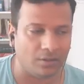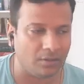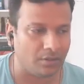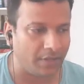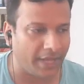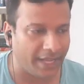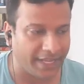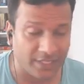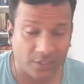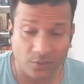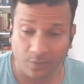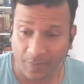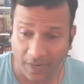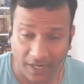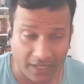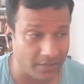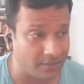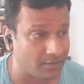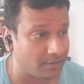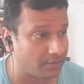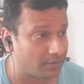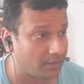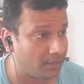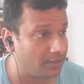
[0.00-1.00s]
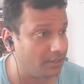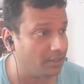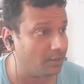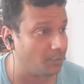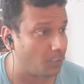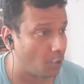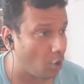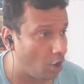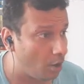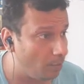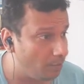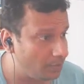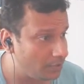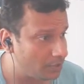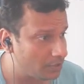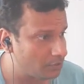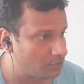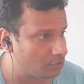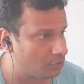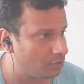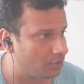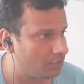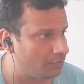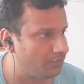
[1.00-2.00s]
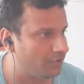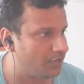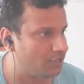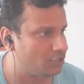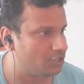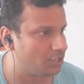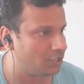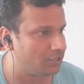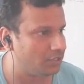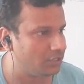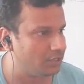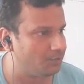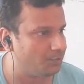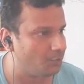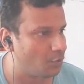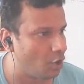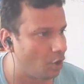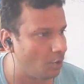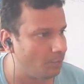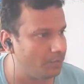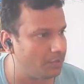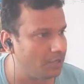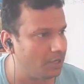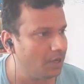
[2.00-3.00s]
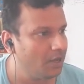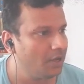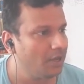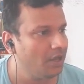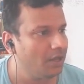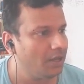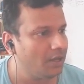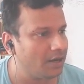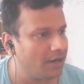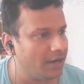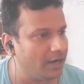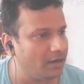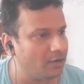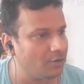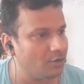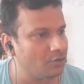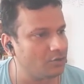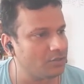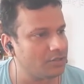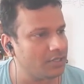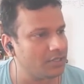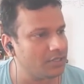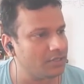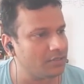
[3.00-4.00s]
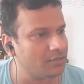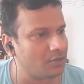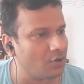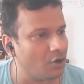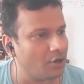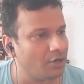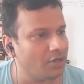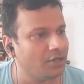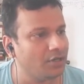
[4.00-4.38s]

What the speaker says: expects in the prompt. So if I check the prompt, red roses on a